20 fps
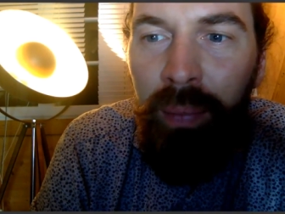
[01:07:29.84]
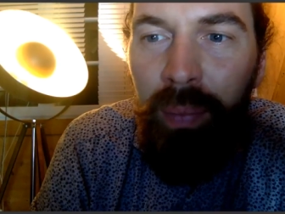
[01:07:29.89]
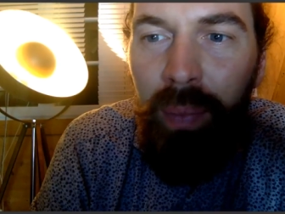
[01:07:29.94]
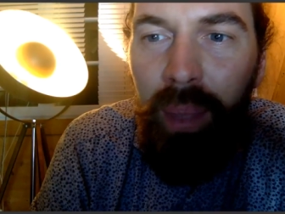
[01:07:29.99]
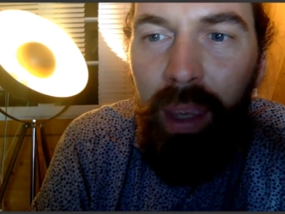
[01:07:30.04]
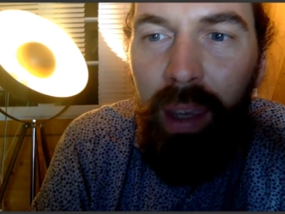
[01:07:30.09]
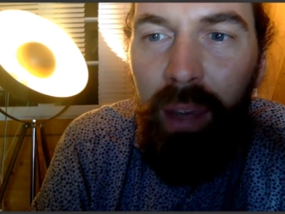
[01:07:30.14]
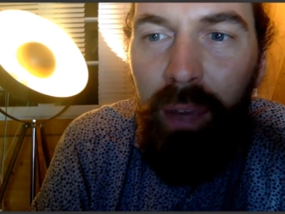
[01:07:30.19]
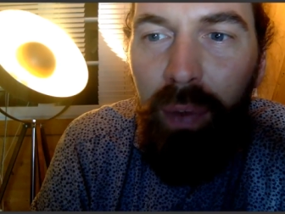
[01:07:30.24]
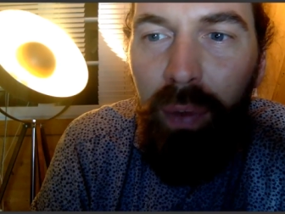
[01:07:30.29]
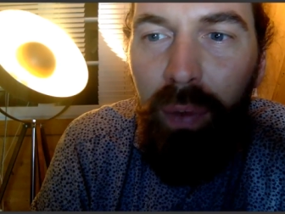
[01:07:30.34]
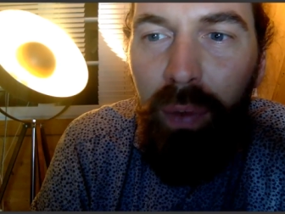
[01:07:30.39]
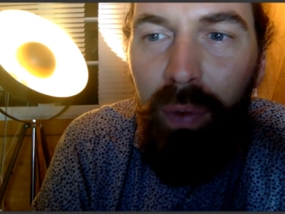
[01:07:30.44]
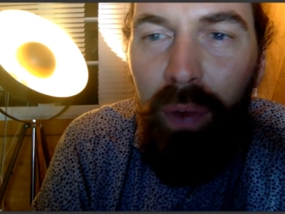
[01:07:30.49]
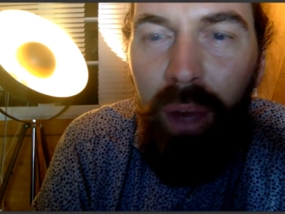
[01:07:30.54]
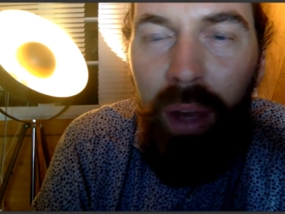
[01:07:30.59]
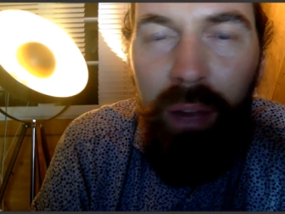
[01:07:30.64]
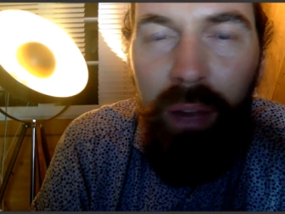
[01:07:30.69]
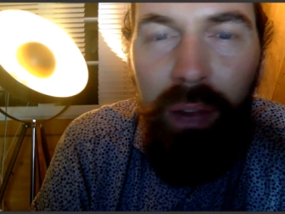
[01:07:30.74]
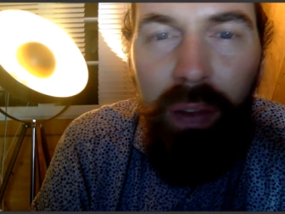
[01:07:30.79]
if you
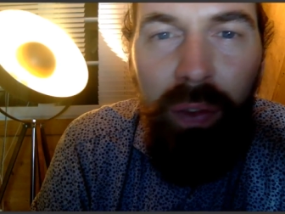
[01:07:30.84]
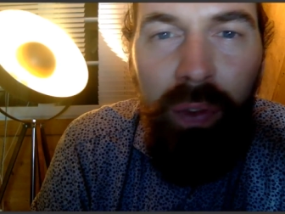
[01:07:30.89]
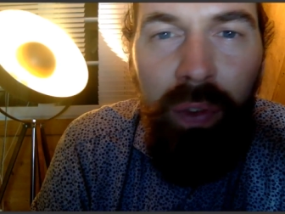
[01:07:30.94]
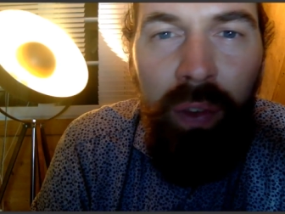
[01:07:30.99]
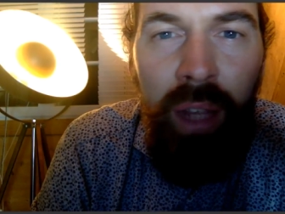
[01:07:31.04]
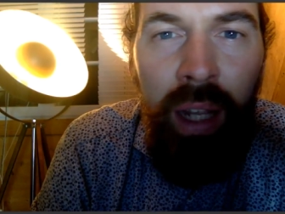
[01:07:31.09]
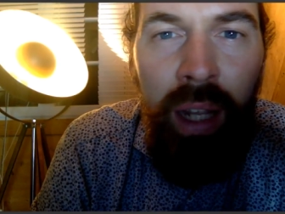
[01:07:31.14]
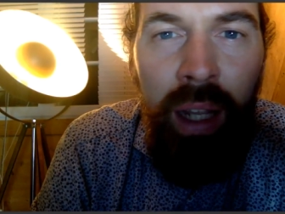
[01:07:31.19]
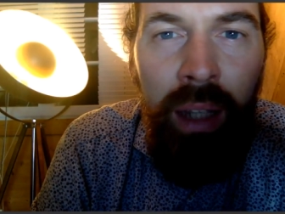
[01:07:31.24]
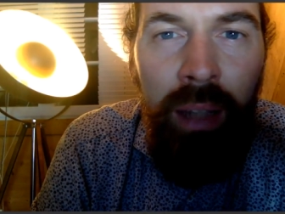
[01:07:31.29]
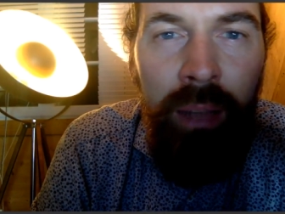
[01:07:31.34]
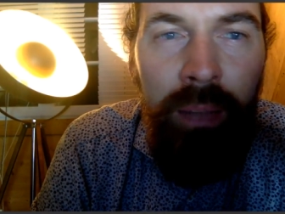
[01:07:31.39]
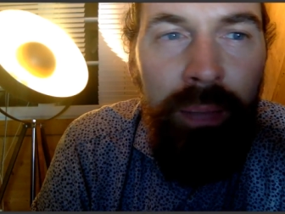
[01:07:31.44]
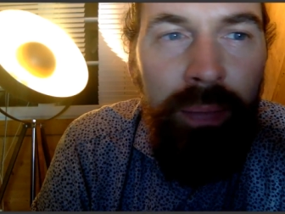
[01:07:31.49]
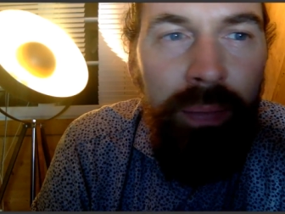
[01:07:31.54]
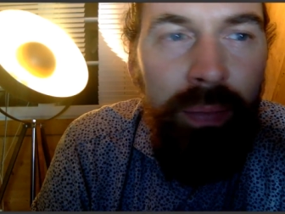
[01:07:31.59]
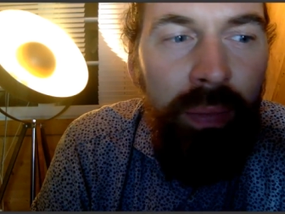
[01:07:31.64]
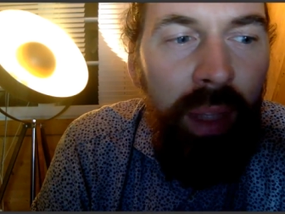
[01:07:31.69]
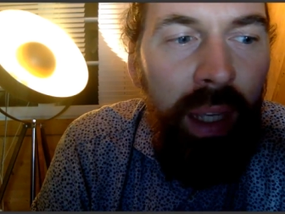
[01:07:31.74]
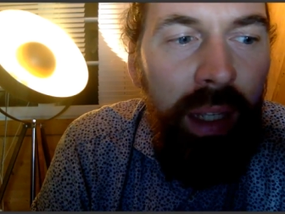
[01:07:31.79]
have the feeling
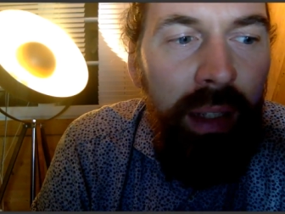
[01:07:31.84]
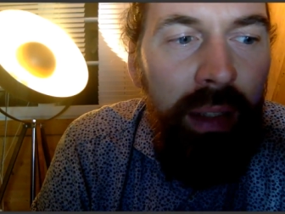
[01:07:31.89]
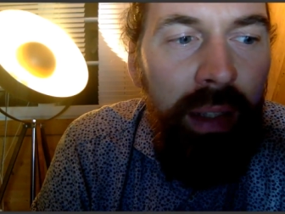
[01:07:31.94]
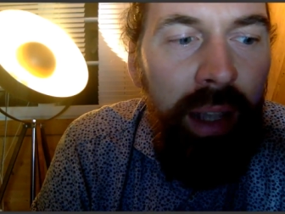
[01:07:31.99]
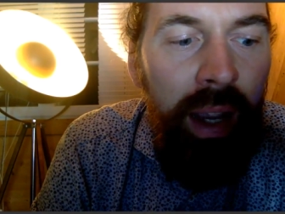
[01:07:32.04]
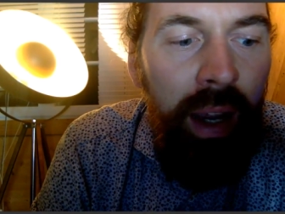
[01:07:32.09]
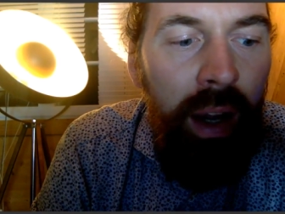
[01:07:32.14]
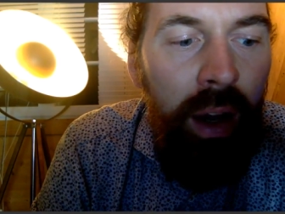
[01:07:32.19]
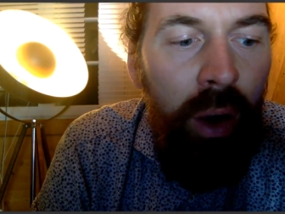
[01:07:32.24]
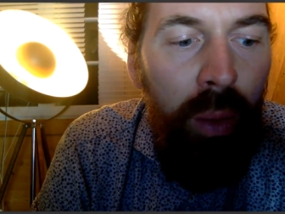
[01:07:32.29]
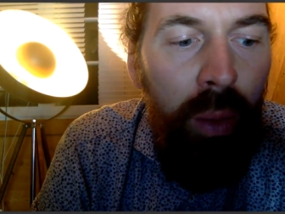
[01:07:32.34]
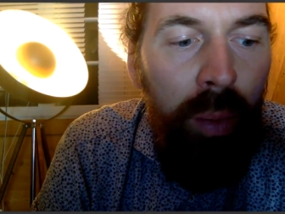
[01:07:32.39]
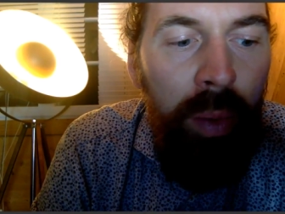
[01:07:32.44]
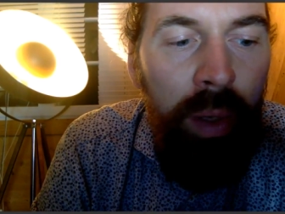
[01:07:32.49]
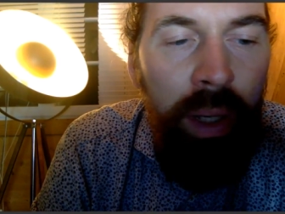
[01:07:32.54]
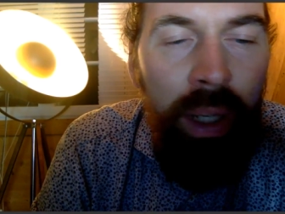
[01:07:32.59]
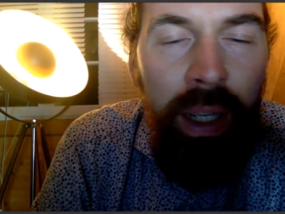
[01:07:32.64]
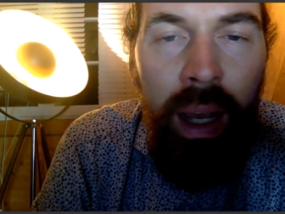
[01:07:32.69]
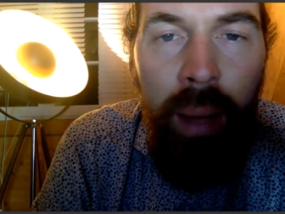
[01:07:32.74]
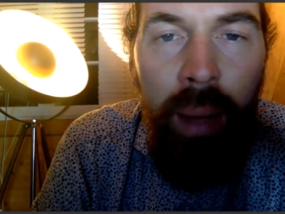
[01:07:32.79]
they are
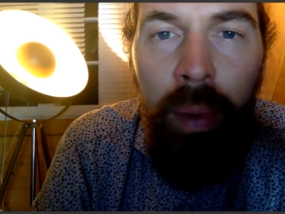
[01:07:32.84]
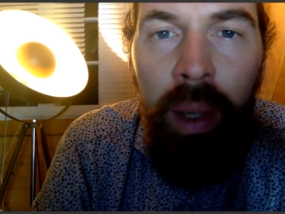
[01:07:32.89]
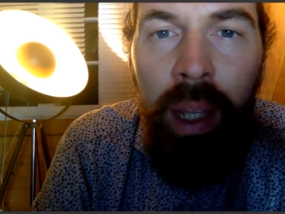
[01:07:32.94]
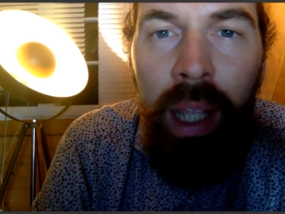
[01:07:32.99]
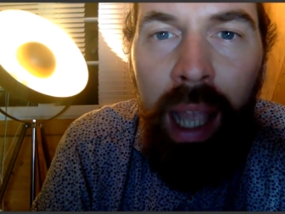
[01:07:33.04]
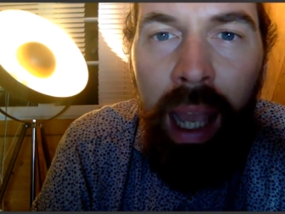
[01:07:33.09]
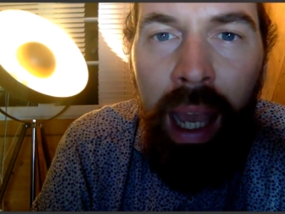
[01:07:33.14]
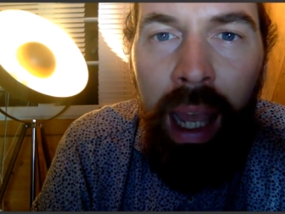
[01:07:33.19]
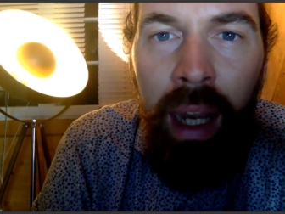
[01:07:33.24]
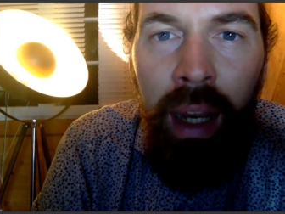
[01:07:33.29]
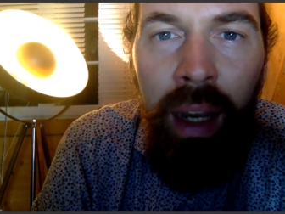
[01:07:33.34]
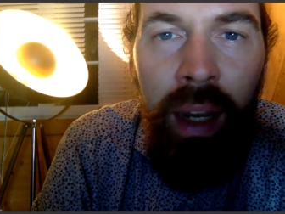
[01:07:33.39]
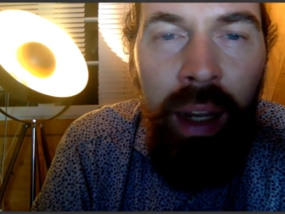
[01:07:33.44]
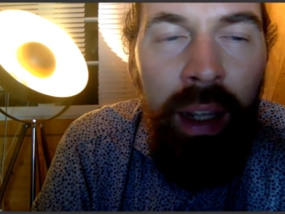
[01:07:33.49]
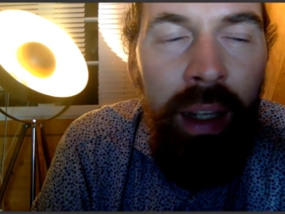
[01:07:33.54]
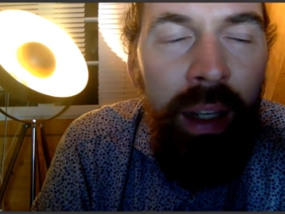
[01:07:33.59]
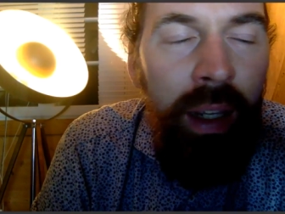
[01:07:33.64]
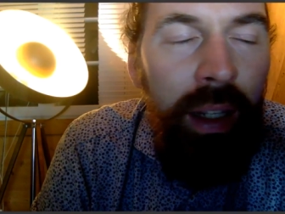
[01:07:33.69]
opening up again,